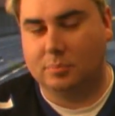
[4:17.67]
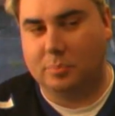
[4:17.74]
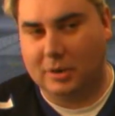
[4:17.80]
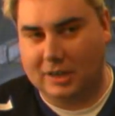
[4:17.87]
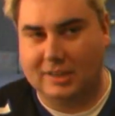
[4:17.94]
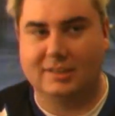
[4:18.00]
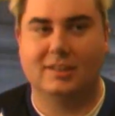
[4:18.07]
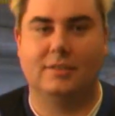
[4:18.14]

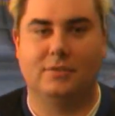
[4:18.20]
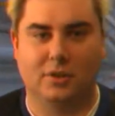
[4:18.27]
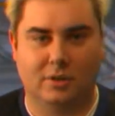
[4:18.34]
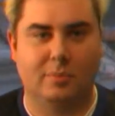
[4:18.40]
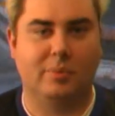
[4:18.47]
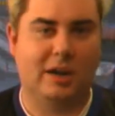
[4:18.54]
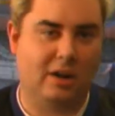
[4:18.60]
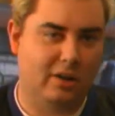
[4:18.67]
But if you're
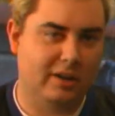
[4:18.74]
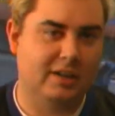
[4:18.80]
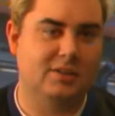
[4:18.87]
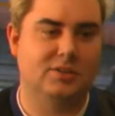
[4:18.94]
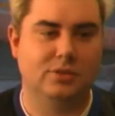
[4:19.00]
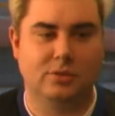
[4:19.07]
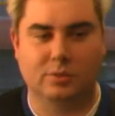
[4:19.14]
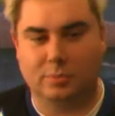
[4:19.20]
comparing
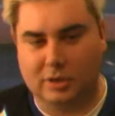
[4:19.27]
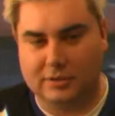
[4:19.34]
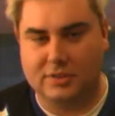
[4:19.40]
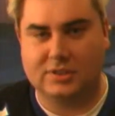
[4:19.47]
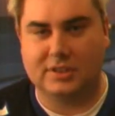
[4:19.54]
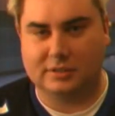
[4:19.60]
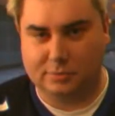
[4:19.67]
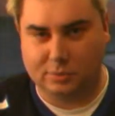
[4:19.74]
it to the
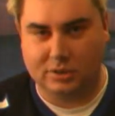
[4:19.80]
previously